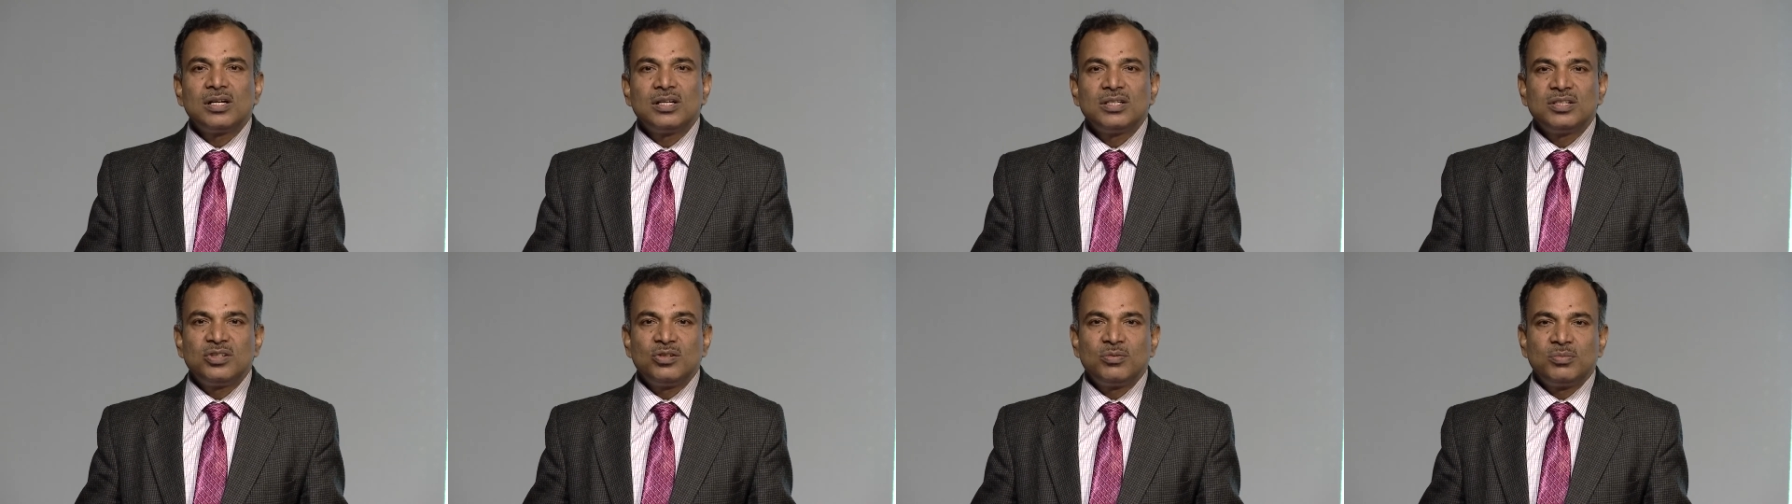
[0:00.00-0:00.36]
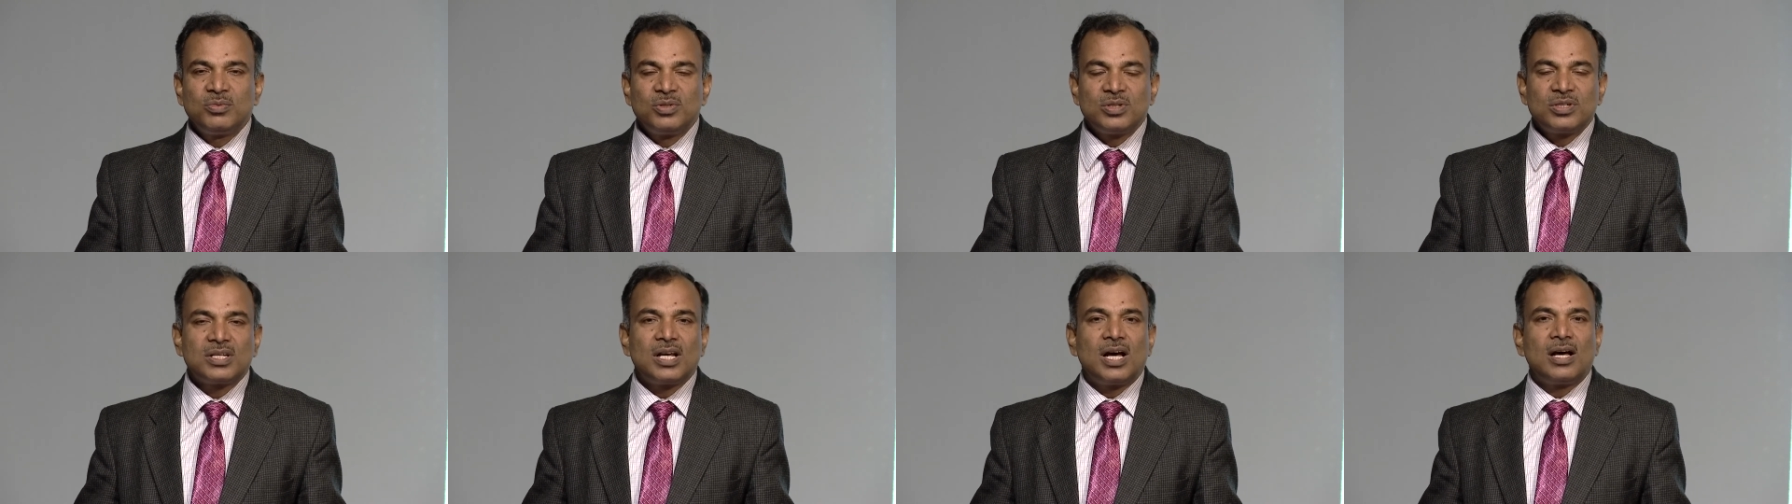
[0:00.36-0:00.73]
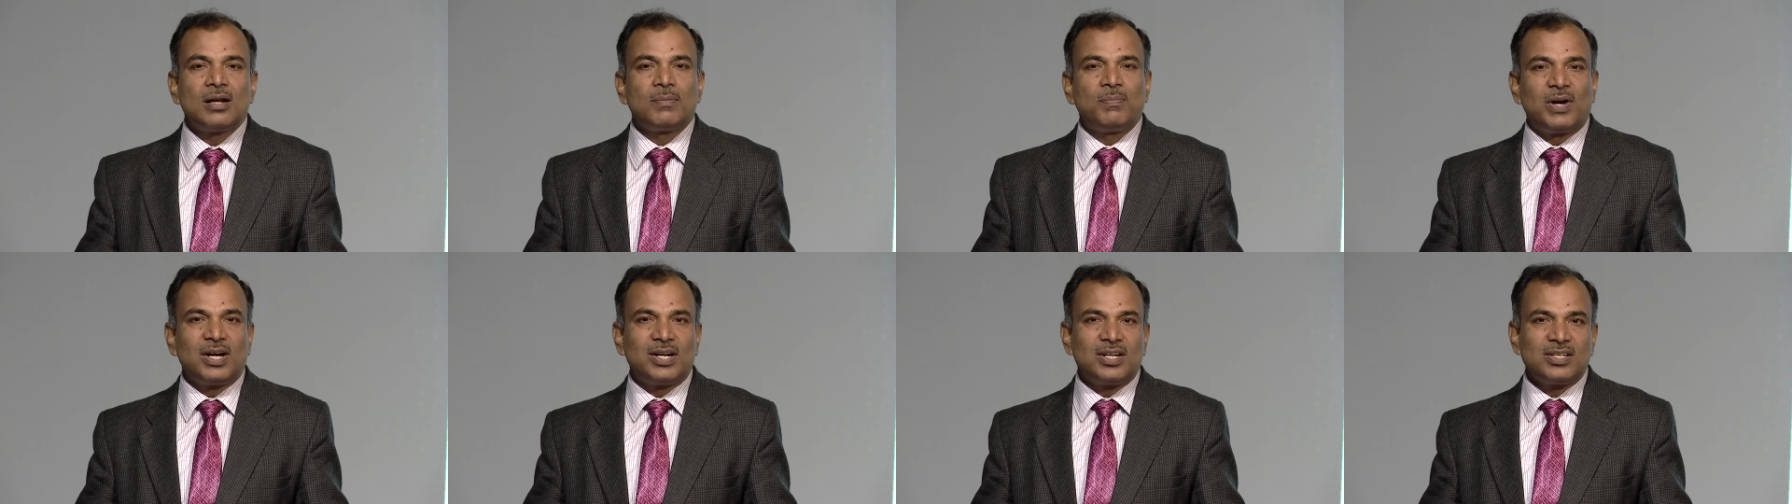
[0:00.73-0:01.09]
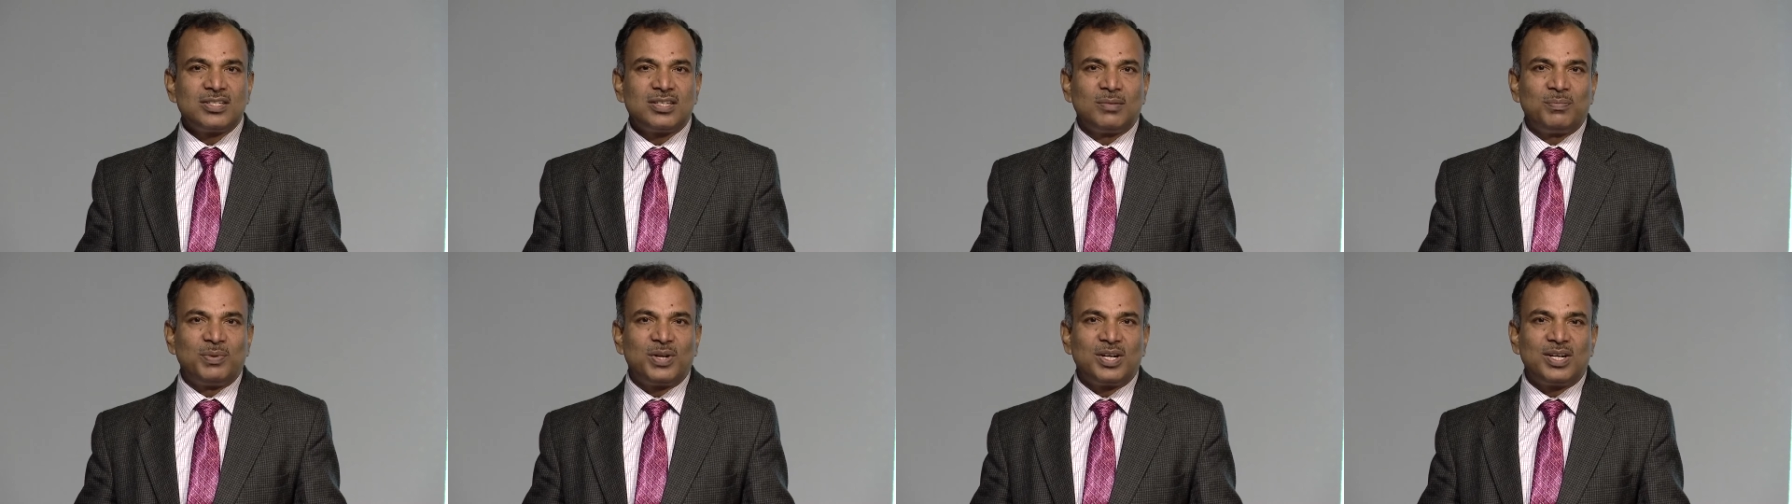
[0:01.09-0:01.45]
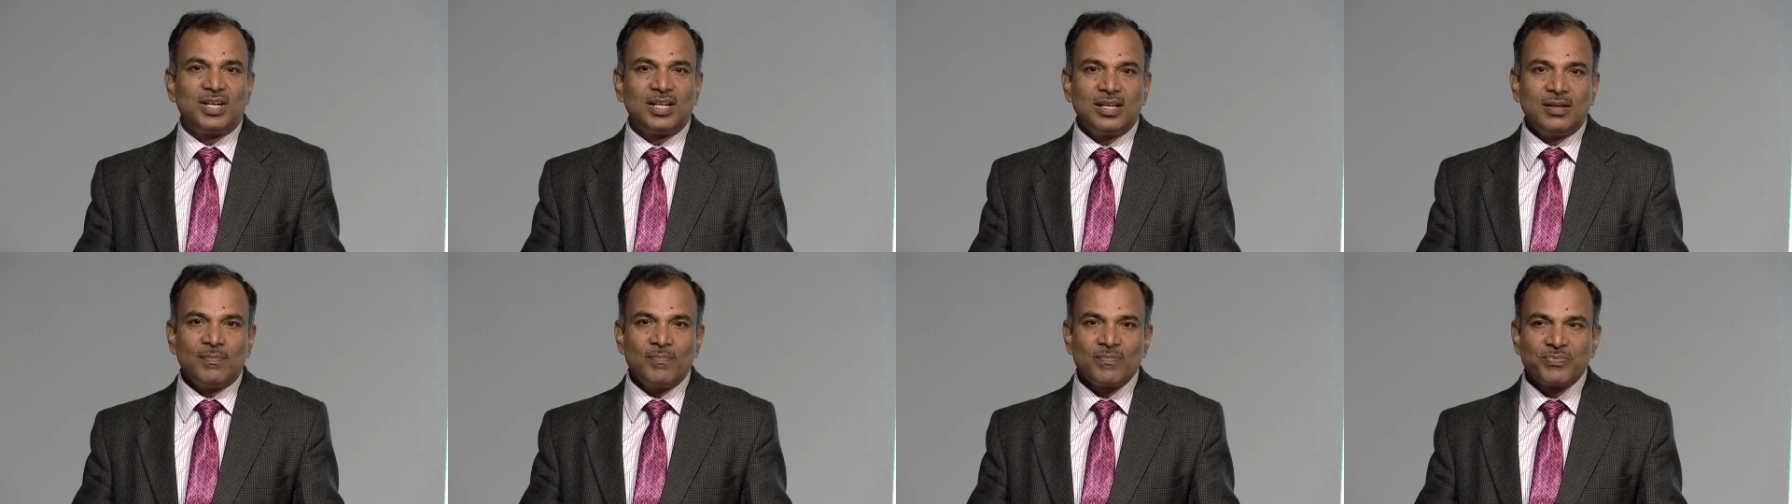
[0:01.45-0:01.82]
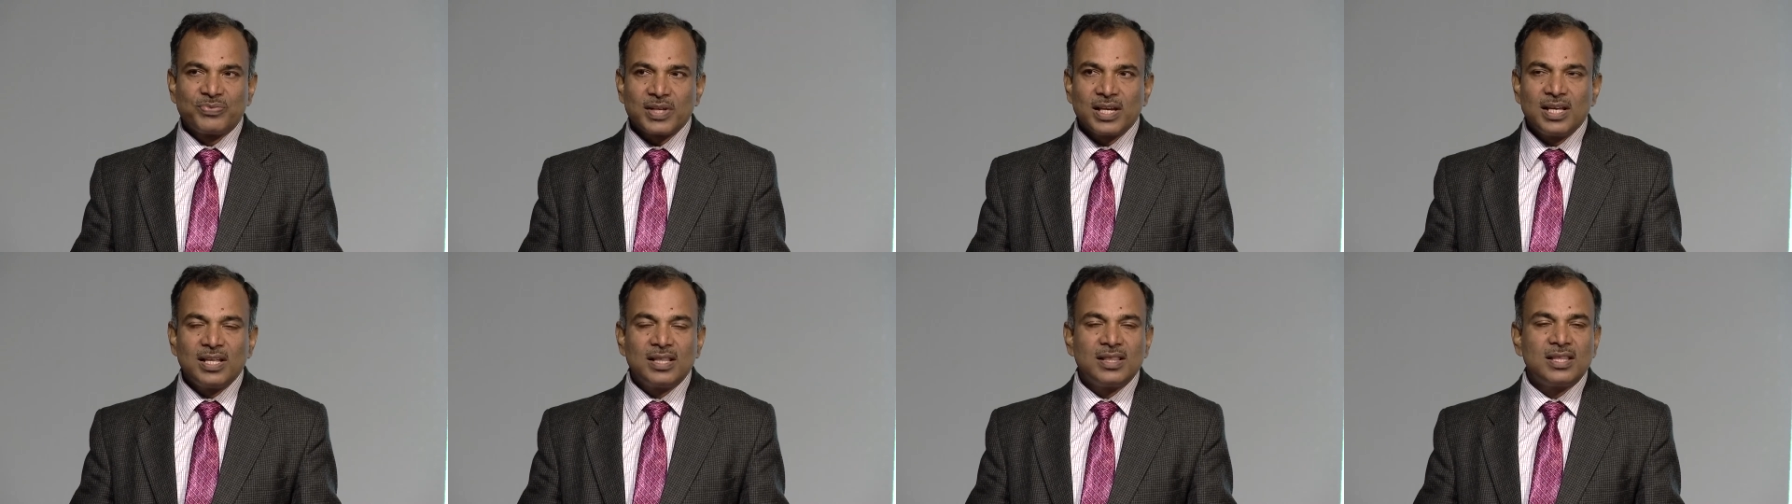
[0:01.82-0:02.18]
consumers are participating
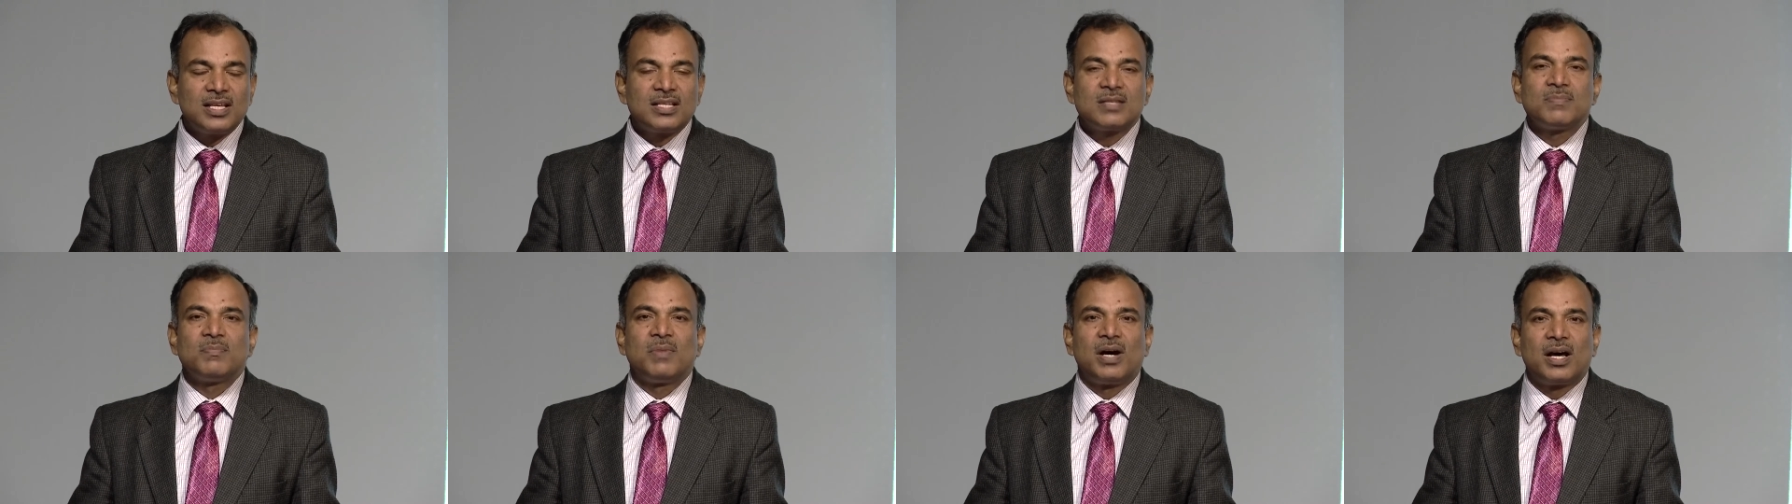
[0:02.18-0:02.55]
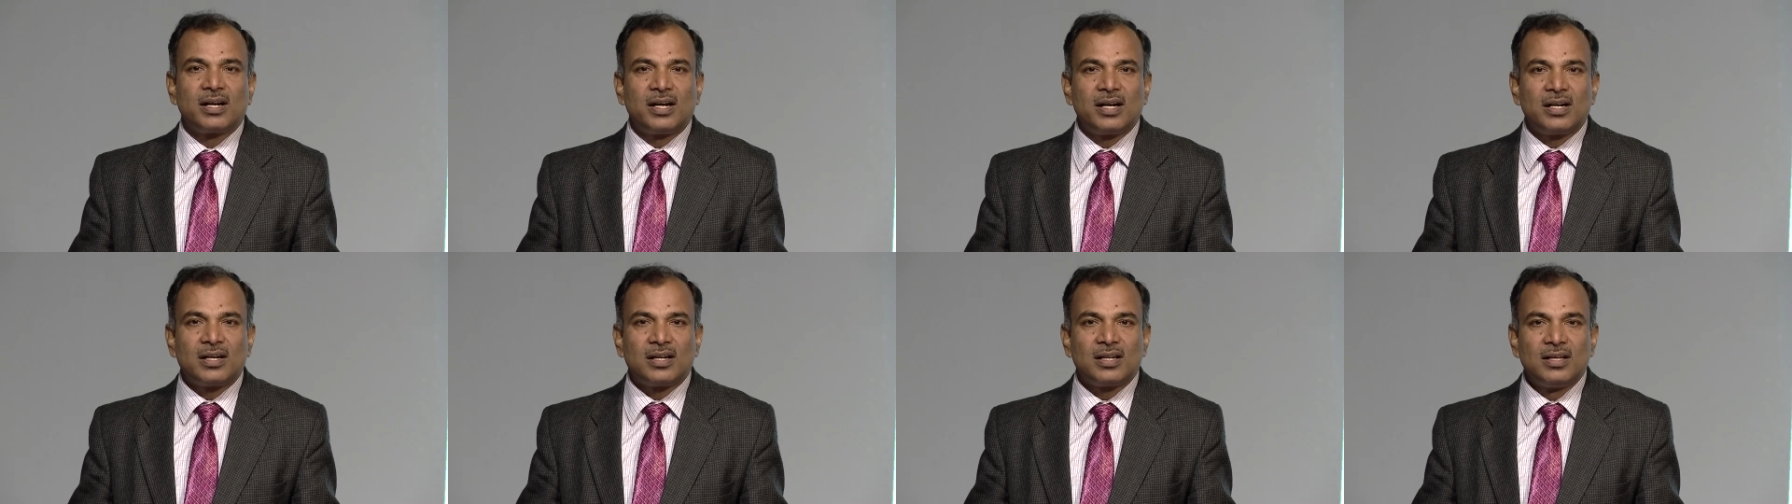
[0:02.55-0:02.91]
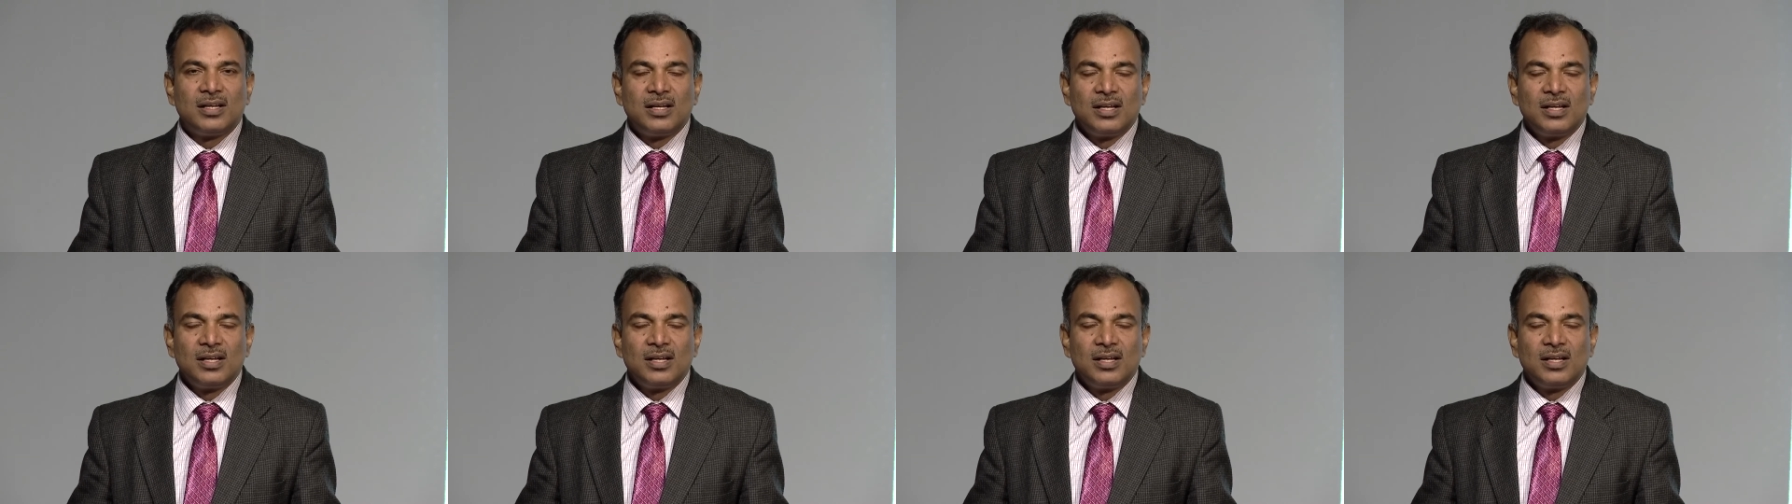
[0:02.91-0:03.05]
in this market.